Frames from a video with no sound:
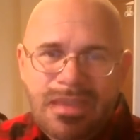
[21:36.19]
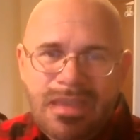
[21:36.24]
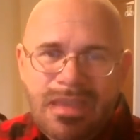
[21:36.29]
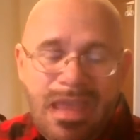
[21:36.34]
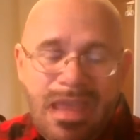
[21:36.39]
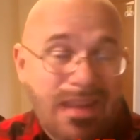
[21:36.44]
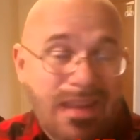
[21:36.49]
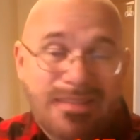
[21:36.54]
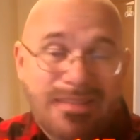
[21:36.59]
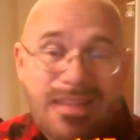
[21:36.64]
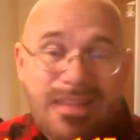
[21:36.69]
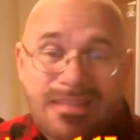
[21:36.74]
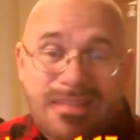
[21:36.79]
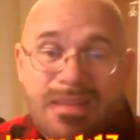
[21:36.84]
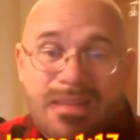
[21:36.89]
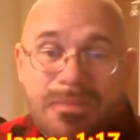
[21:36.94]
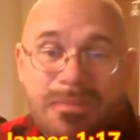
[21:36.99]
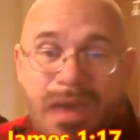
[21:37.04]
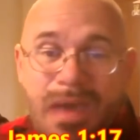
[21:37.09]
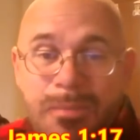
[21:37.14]
And it says in
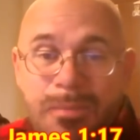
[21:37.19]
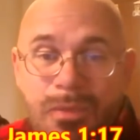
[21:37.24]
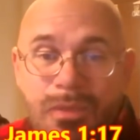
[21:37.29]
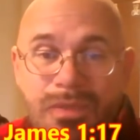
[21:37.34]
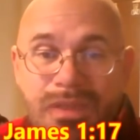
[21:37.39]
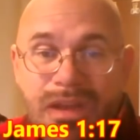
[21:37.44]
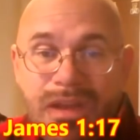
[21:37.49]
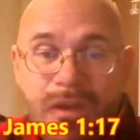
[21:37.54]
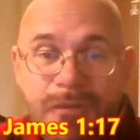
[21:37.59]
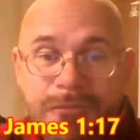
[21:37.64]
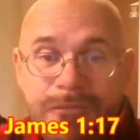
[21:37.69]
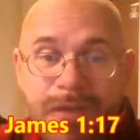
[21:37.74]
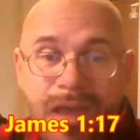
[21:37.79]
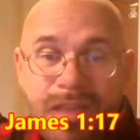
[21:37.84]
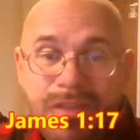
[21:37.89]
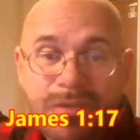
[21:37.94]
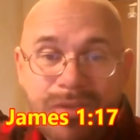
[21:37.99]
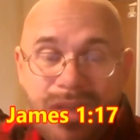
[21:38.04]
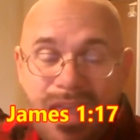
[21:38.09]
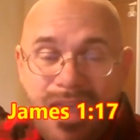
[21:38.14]
the Bible that our
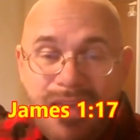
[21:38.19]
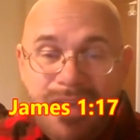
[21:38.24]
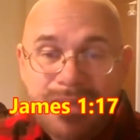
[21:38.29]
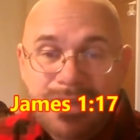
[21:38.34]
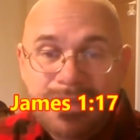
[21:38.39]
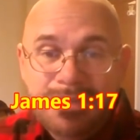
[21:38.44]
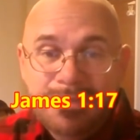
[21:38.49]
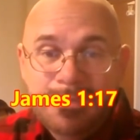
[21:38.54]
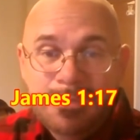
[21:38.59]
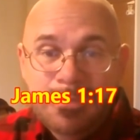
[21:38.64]
Father in heaven,